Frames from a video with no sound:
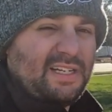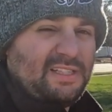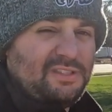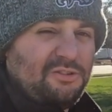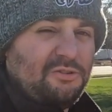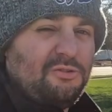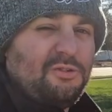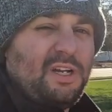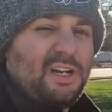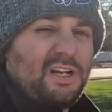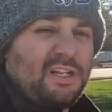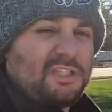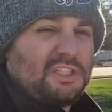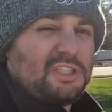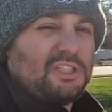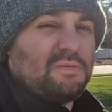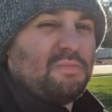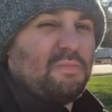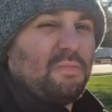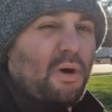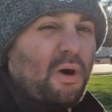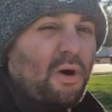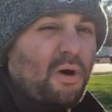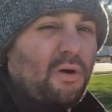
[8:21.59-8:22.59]
I do get a
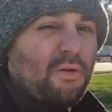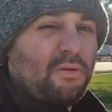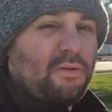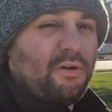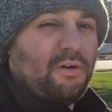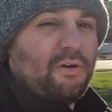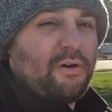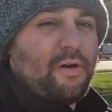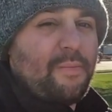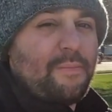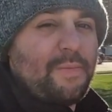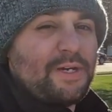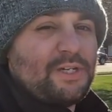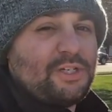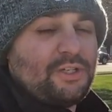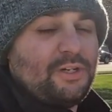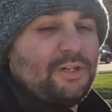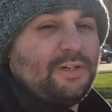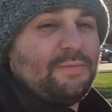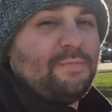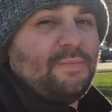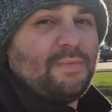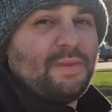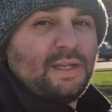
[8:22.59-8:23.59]
small little
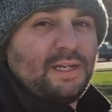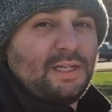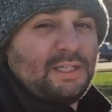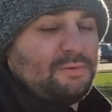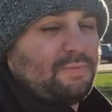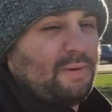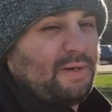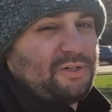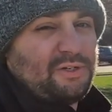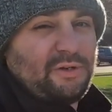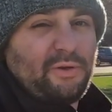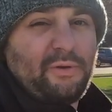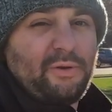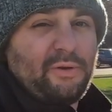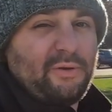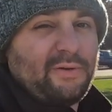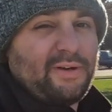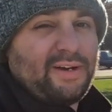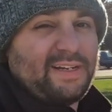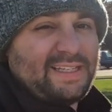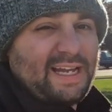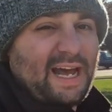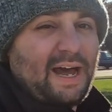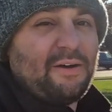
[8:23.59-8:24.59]
commission, especially only
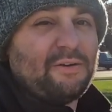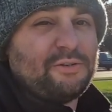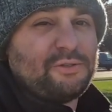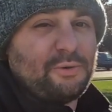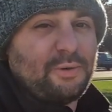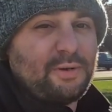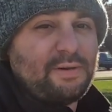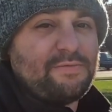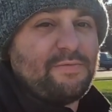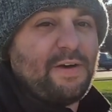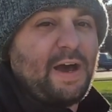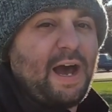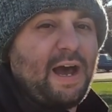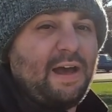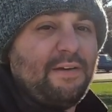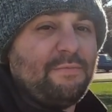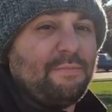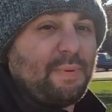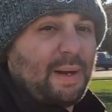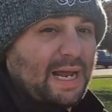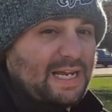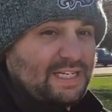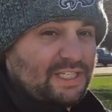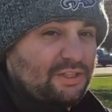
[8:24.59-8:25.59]
on a dollar
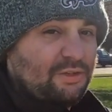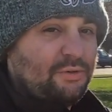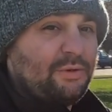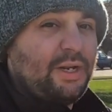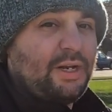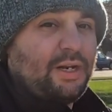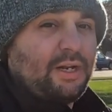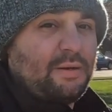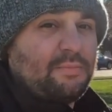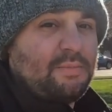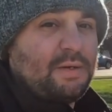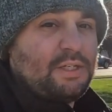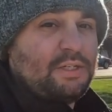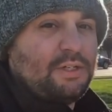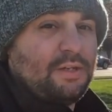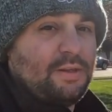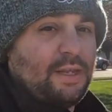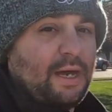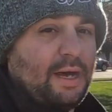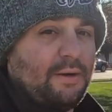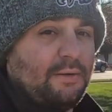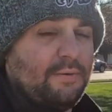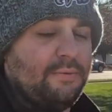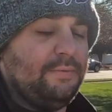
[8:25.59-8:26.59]
twenty-five, but I still get a
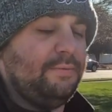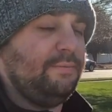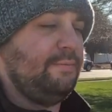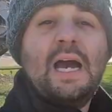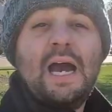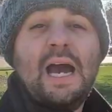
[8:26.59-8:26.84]
commission though.